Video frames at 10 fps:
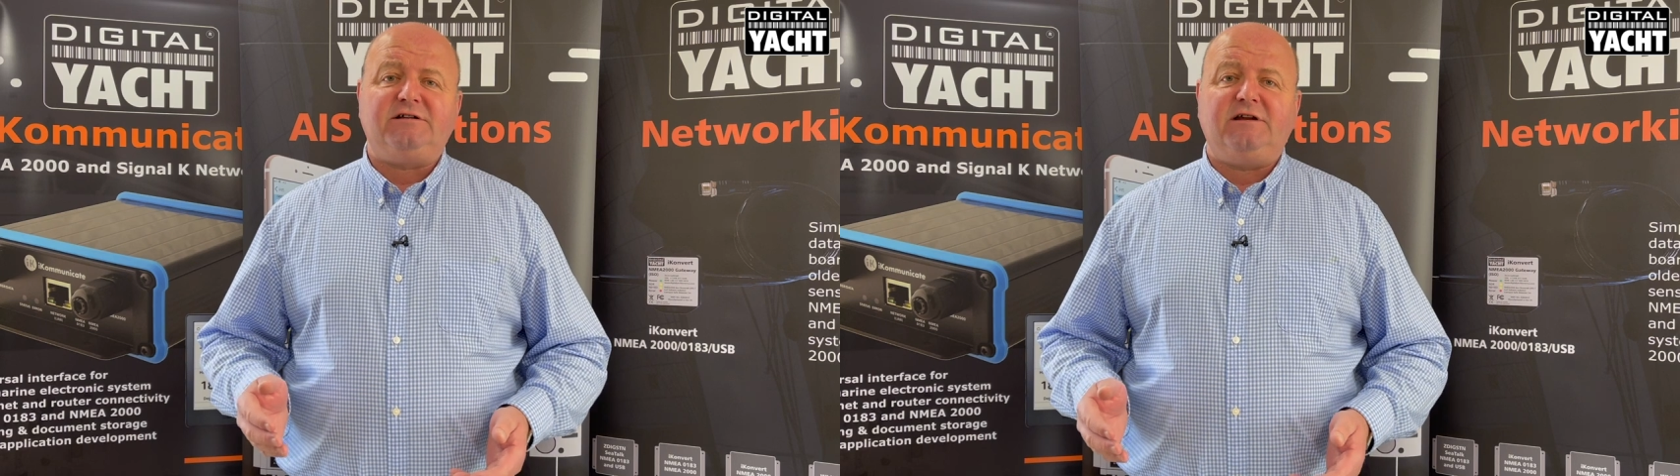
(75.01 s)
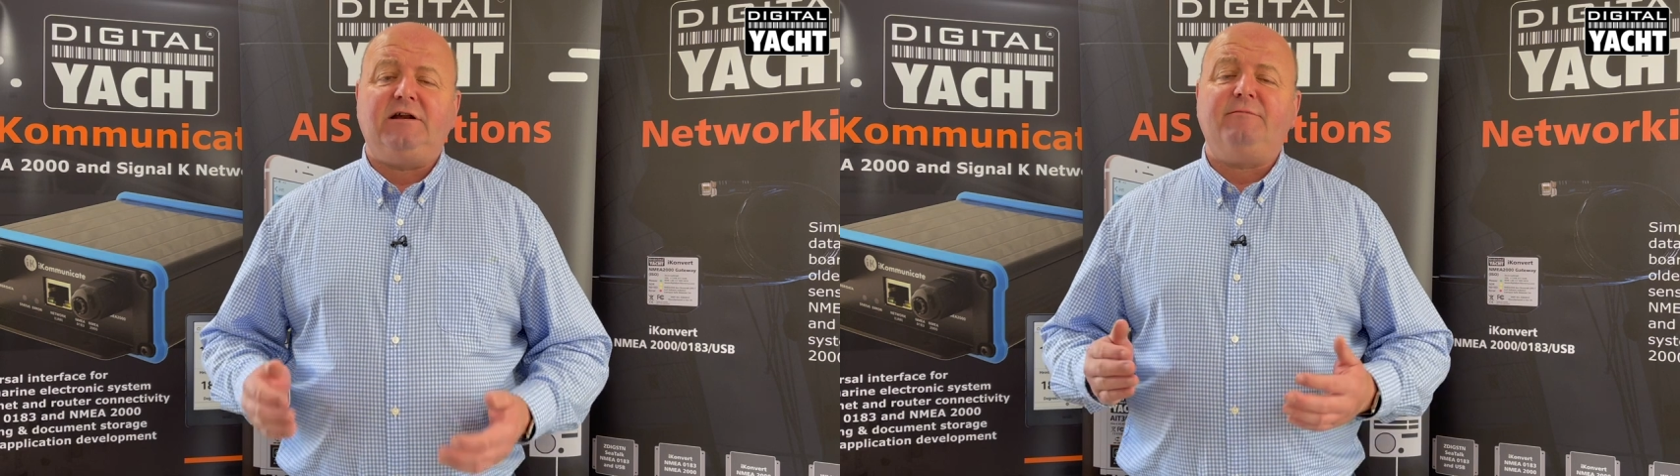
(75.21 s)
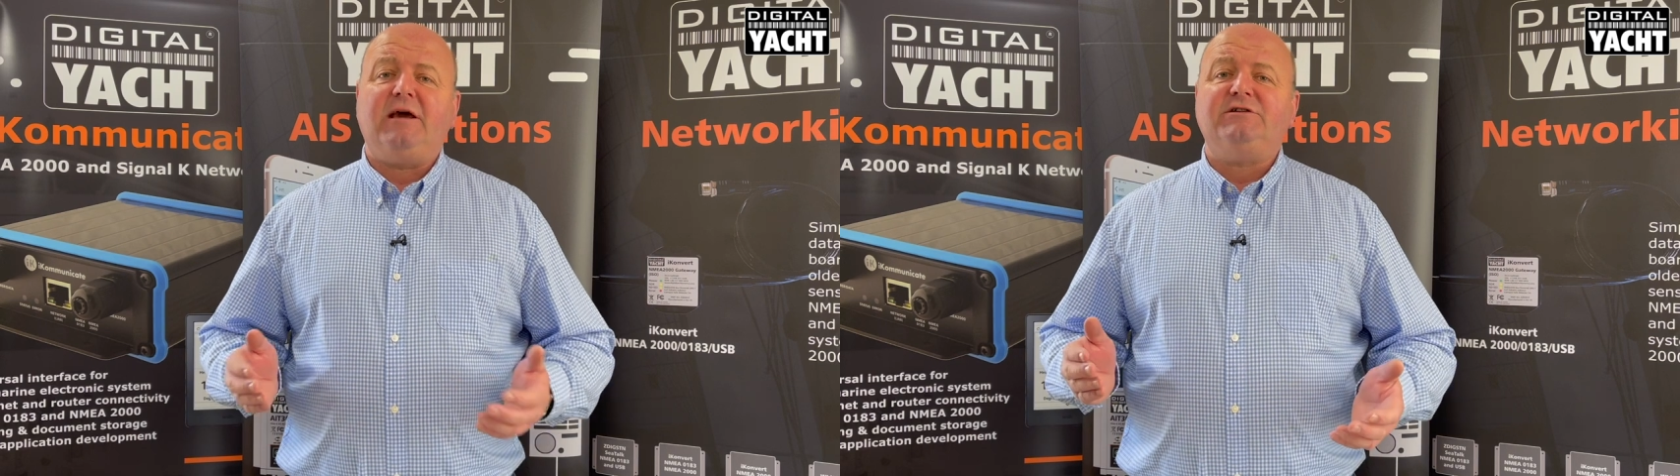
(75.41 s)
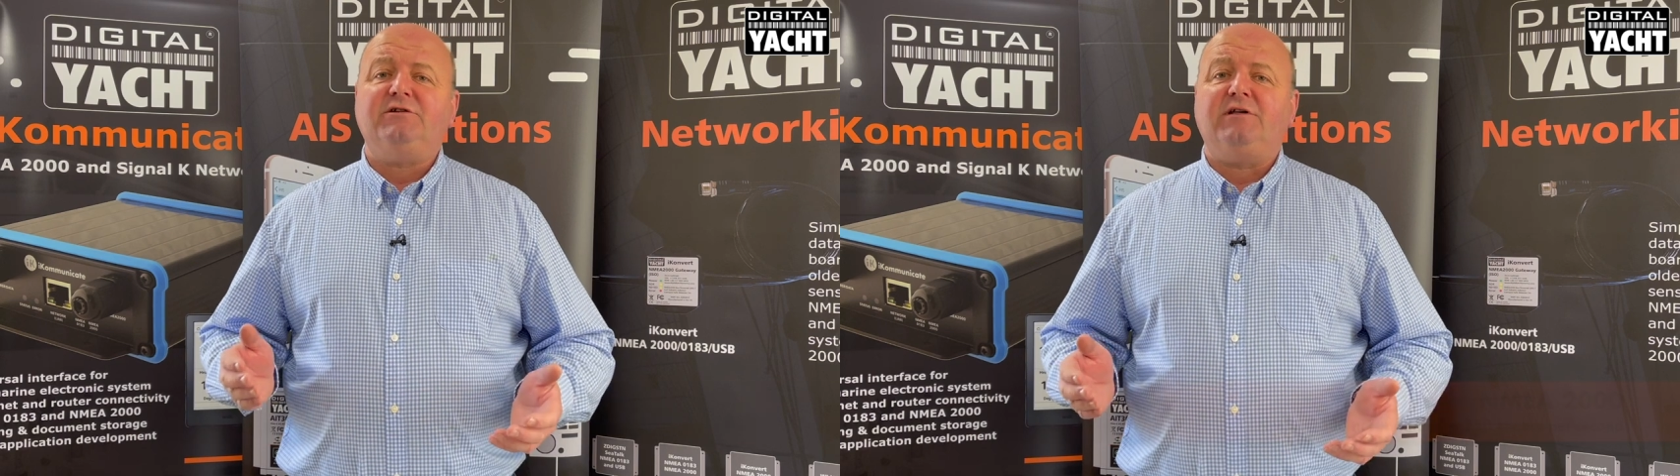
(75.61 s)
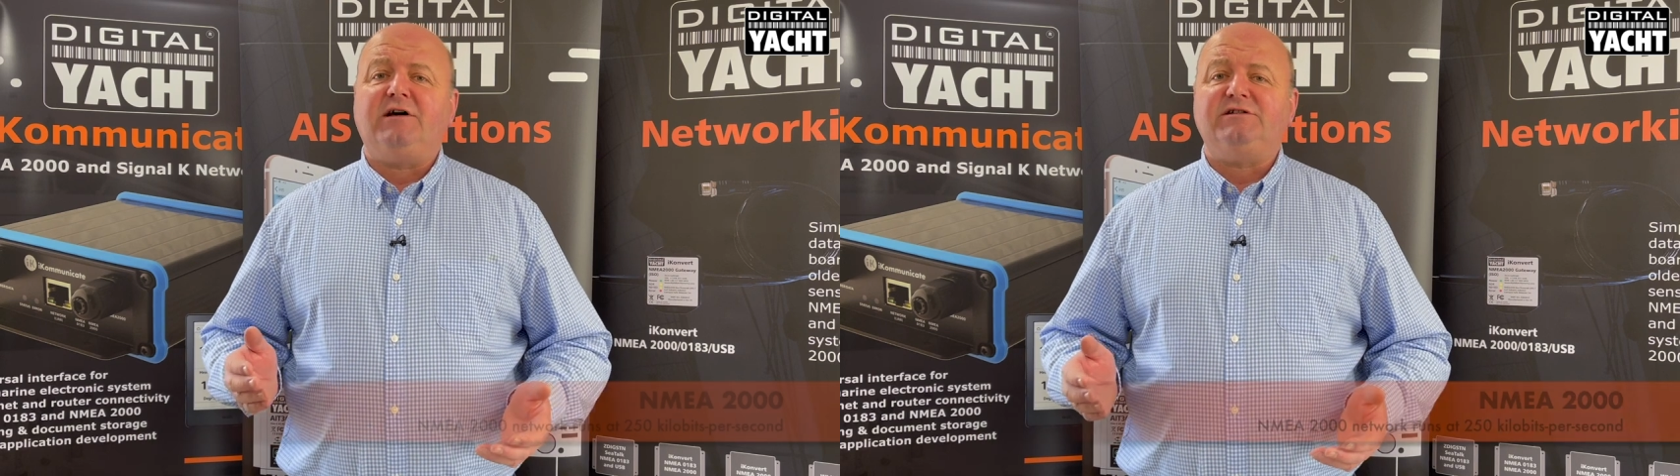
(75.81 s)
An NMEA
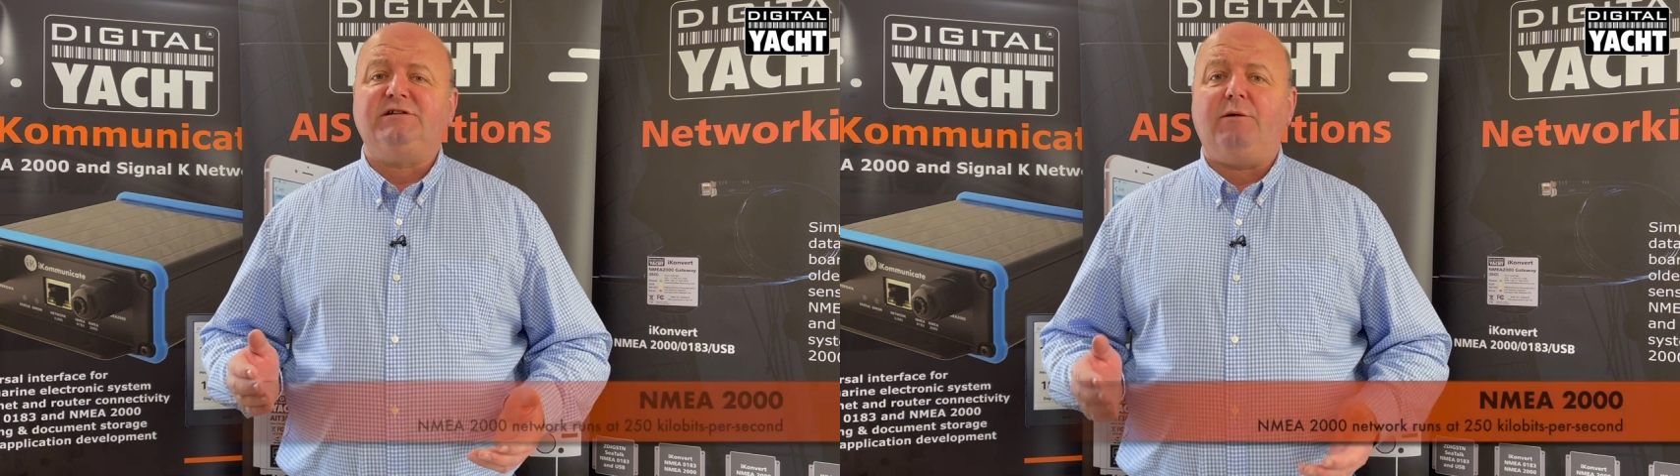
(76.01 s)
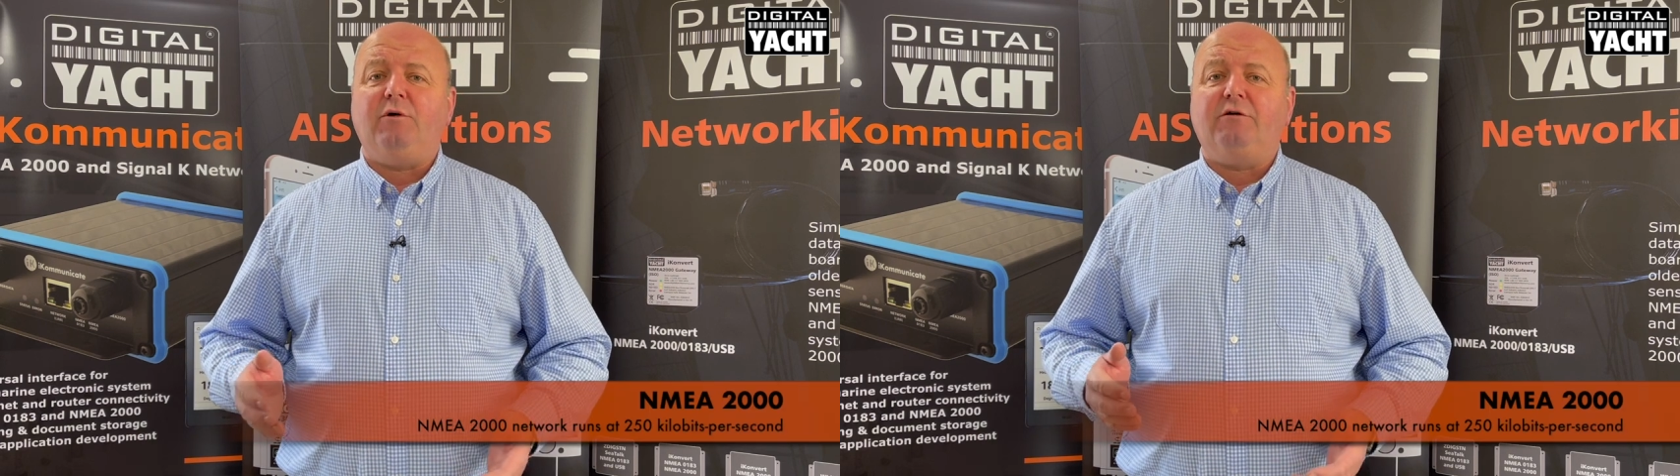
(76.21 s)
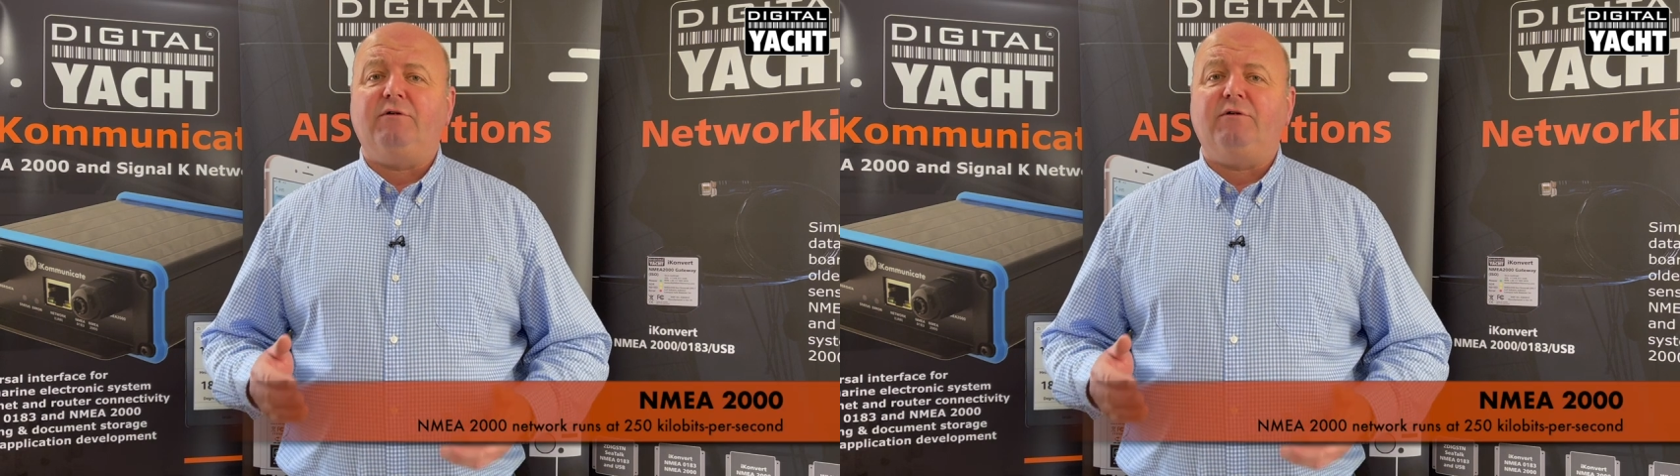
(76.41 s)
2000 network